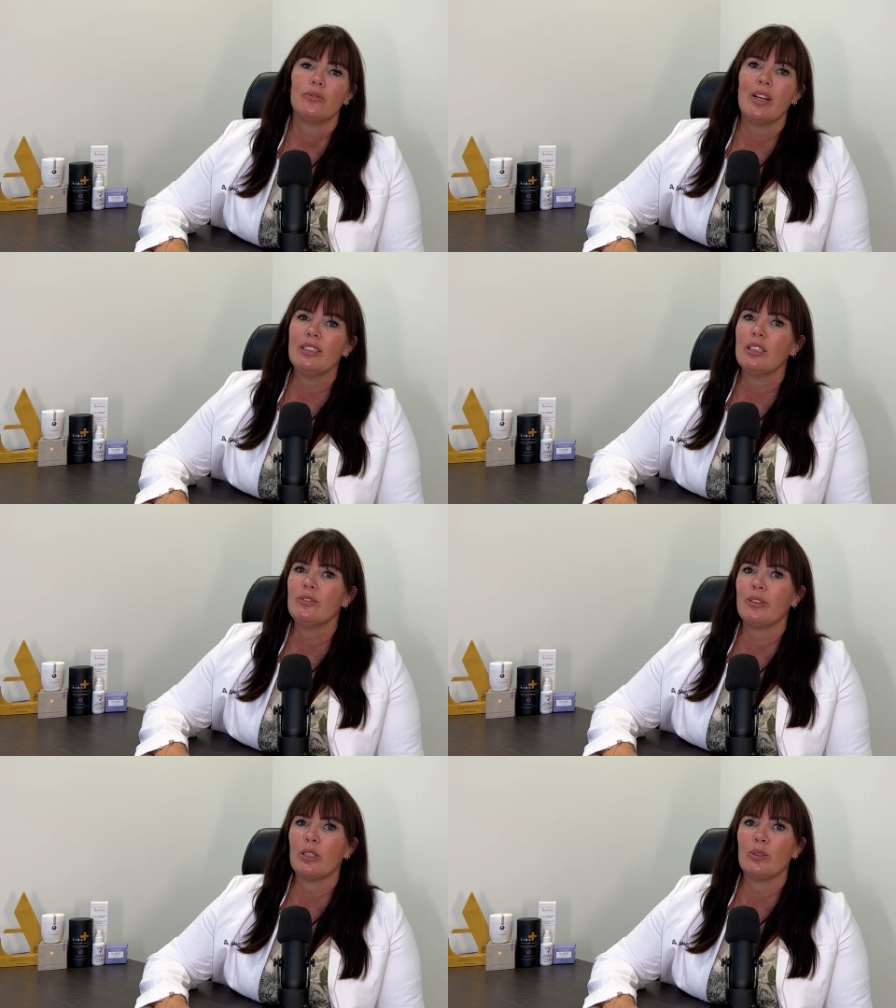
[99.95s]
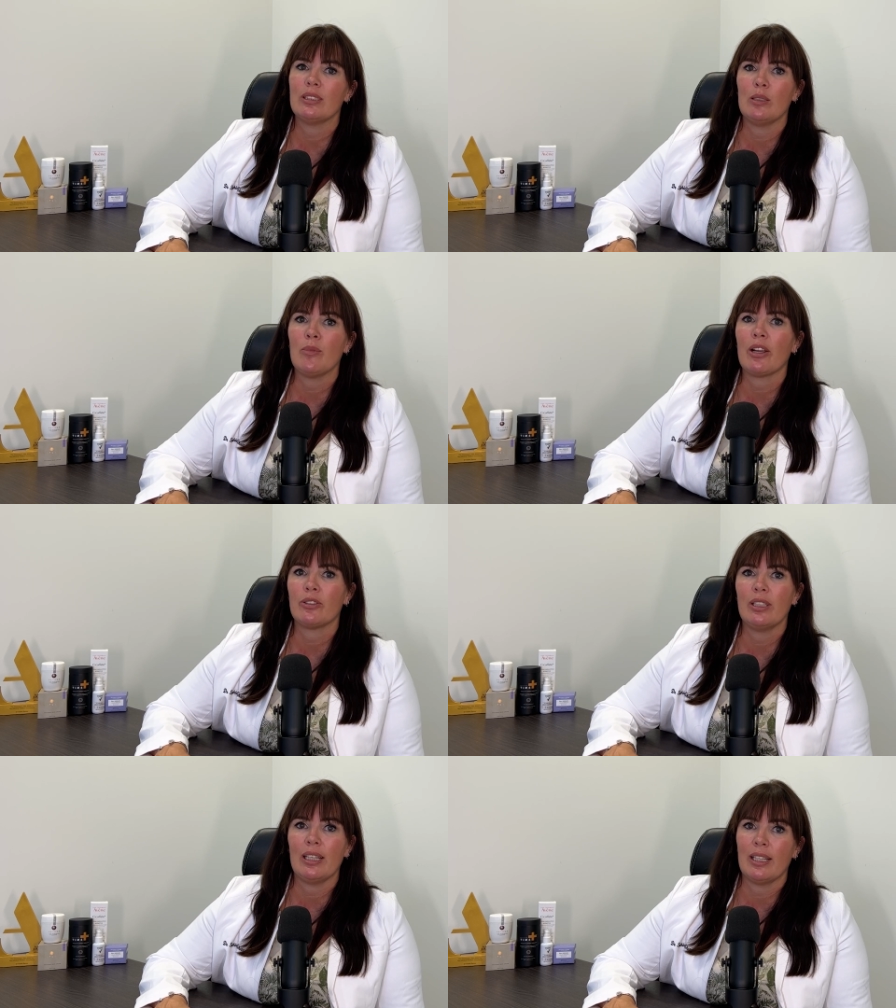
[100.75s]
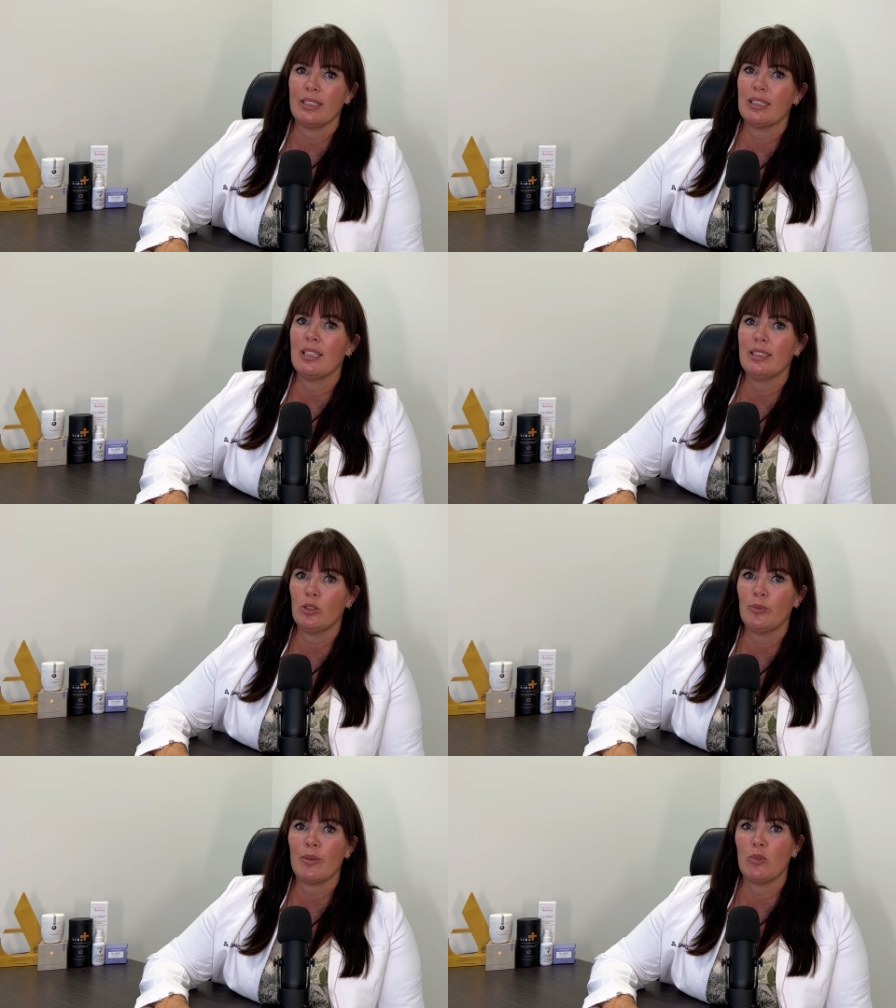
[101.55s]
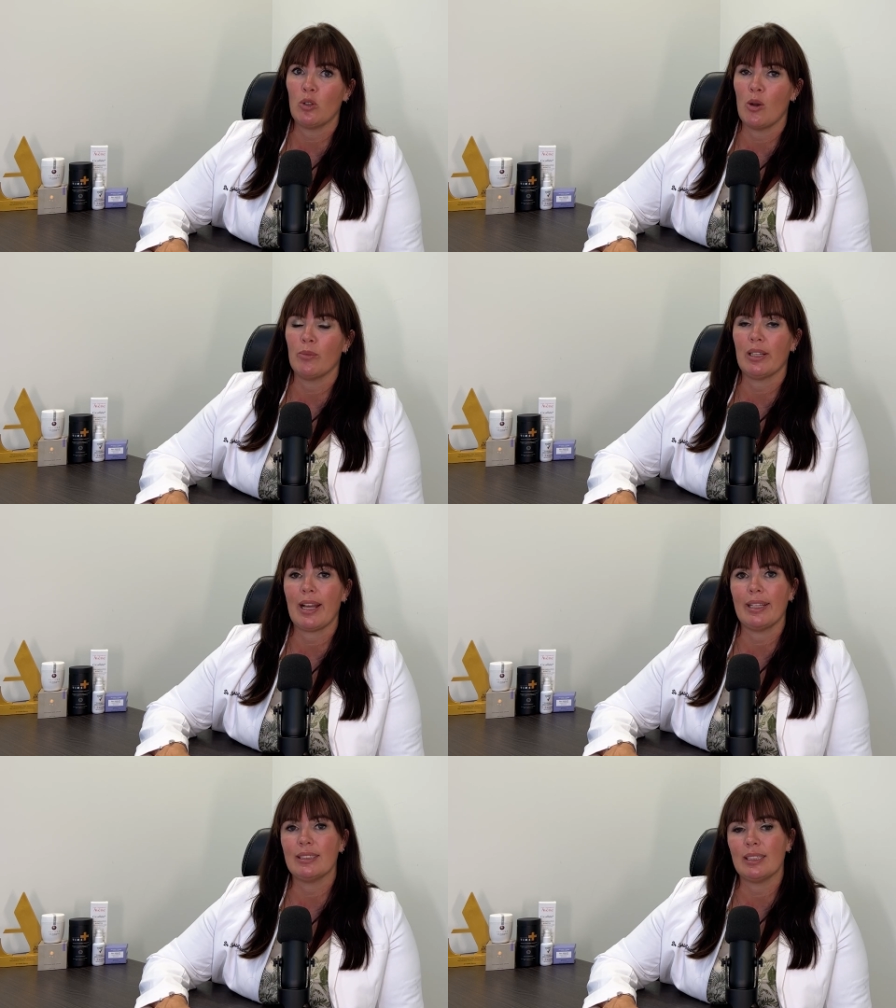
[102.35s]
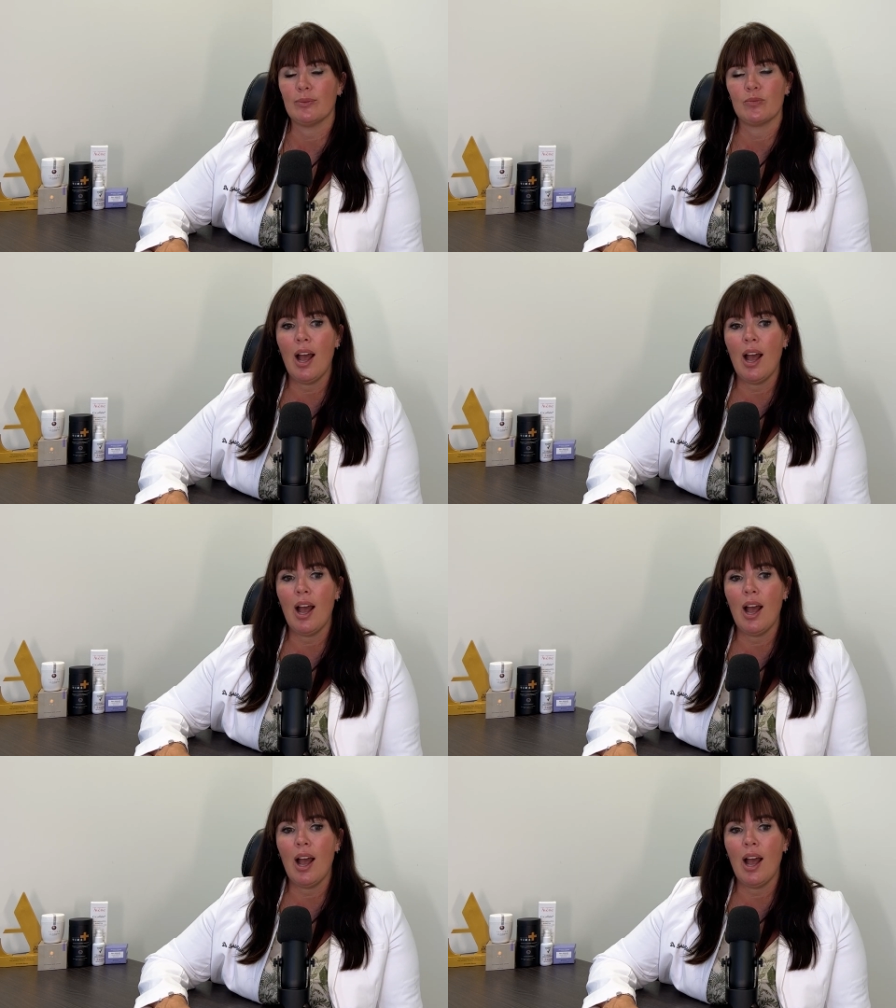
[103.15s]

Radiofrequency microneedling is a little bit more complicated.